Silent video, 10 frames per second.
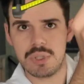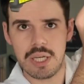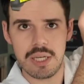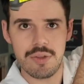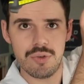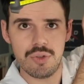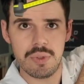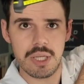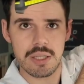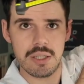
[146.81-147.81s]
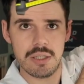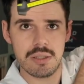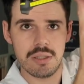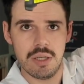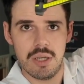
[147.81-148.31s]
would say either do it like
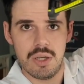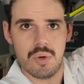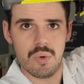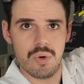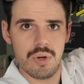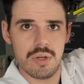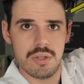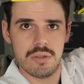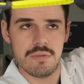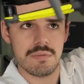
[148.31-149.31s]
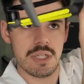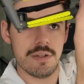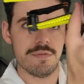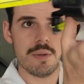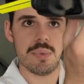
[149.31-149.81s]
this or kind
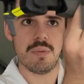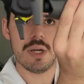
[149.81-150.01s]
of flip it